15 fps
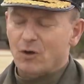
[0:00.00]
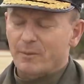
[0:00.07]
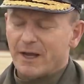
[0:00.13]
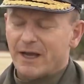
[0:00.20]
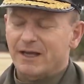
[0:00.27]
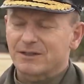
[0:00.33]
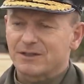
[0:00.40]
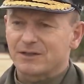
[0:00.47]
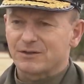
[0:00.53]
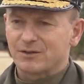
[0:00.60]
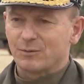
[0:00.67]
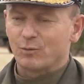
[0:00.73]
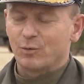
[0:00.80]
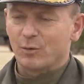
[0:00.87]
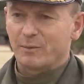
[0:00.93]
Combat Air
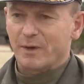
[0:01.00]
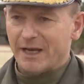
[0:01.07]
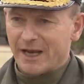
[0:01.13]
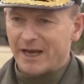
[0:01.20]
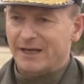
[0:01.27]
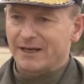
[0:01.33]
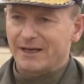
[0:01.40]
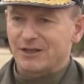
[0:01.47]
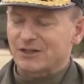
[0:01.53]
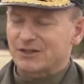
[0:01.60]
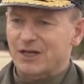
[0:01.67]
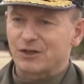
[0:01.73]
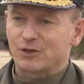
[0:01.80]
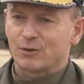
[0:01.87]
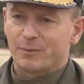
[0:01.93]
System will be a, an
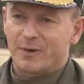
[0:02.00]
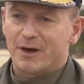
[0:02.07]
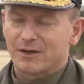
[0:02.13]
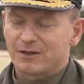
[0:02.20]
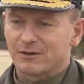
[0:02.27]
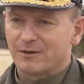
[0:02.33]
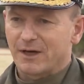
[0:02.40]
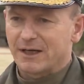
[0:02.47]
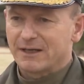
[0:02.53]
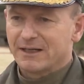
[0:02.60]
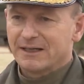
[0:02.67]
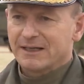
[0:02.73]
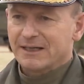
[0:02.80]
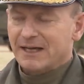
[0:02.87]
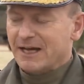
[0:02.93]
essential part of that.
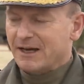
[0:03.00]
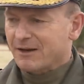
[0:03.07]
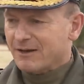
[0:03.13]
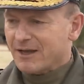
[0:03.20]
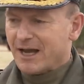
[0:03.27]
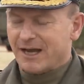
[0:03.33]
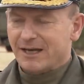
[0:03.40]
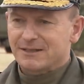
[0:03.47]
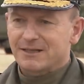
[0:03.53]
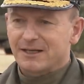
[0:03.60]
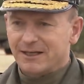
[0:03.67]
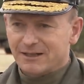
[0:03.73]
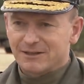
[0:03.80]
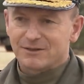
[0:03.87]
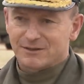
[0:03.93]
And that
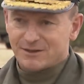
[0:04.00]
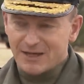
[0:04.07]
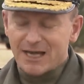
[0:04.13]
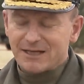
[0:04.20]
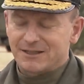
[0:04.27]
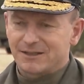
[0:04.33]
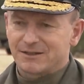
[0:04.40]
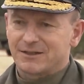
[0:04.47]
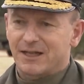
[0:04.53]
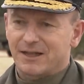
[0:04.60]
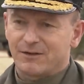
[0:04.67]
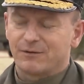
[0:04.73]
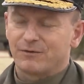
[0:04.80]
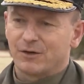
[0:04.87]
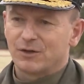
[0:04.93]
is, that is
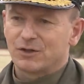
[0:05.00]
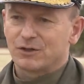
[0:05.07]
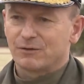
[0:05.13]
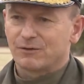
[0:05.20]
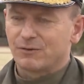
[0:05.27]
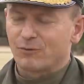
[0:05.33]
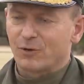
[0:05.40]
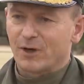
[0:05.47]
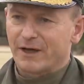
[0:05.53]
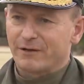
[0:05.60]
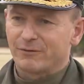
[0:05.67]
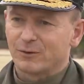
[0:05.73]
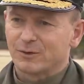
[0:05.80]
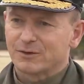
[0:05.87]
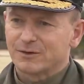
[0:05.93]
the future of the Royal Air
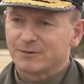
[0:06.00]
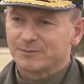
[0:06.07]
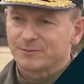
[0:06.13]
Force.